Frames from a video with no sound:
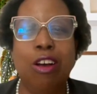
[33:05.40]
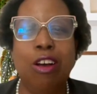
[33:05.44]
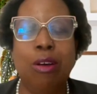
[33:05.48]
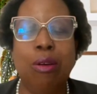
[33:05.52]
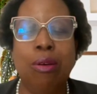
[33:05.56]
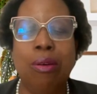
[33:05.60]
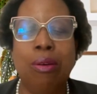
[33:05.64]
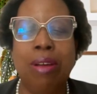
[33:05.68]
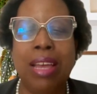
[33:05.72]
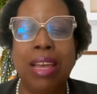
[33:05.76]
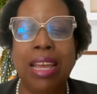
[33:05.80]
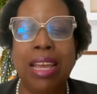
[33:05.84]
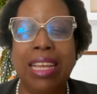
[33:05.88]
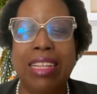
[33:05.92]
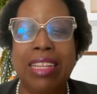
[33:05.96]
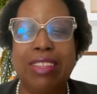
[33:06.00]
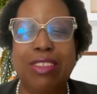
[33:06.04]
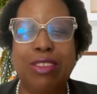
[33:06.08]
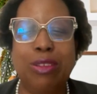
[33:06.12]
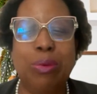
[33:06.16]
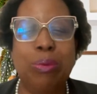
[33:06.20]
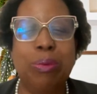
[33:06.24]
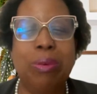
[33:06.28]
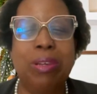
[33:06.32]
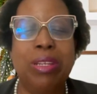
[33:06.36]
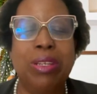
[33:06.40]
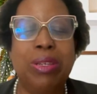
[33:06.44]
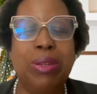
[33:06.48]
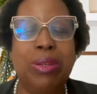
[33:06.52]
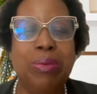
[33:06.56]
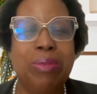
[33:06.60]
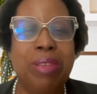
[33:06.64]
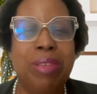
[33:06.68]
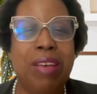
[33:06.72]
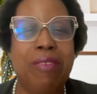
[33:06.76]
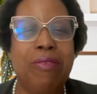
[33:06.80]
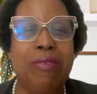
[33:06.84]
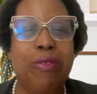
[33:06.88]
All right. So we
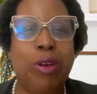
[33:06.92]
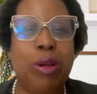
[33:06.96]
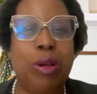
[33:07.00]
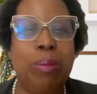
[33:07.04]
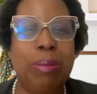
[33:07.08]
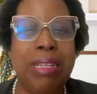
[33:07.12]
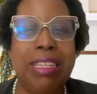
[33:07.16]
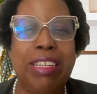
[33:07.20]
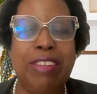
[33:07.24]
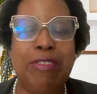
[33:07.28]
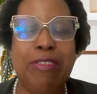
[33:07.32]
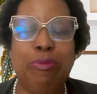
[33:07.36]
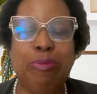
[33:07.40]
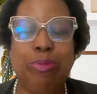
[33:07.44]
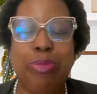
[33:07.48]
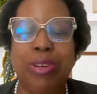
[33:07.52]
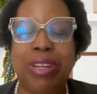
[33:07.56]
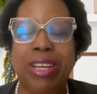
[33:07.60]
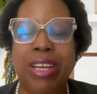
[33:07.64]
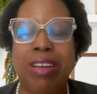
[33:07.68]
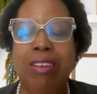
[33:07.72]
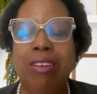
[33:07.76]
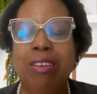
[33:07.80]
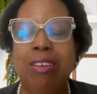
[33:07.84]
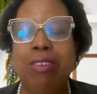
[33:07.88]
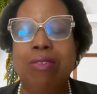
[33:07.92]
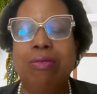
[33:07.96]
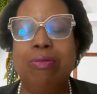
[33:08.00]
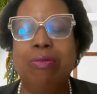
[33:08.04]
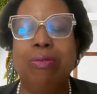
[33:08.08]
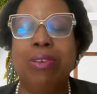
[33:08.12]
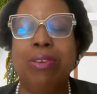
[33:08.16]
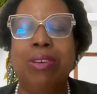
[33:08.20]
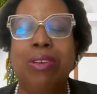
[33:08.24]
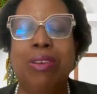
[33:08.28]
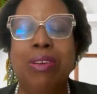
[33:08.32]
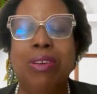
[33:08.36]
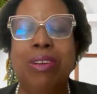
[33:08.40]
do the affirmative prayer
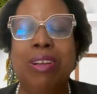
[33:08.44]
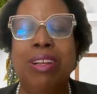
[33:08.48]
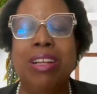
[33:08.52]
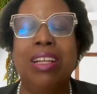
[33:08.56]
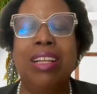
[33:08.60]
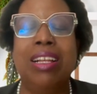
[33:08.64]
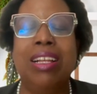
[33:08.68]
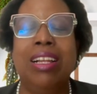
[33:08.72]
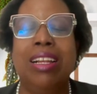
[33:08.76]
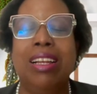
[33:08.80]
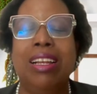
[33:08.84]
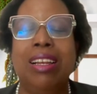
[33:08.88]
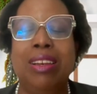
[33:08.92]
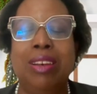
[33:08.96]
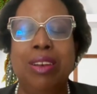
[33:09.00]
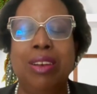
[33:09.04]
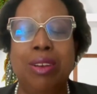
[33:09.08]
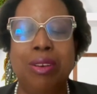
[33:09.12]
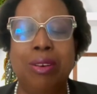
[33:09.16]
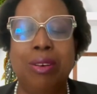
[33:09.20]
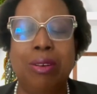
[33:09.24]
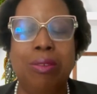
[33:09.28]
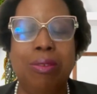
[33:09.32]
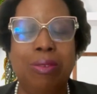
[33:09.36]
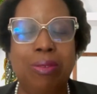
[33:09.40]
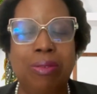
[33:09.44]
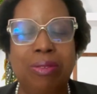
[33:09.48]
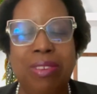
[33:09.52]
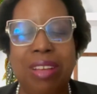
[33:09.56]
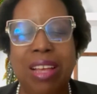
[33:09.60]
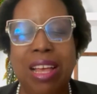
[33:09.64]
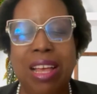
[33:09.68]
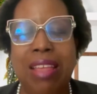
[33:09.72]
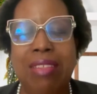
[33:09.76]
for love,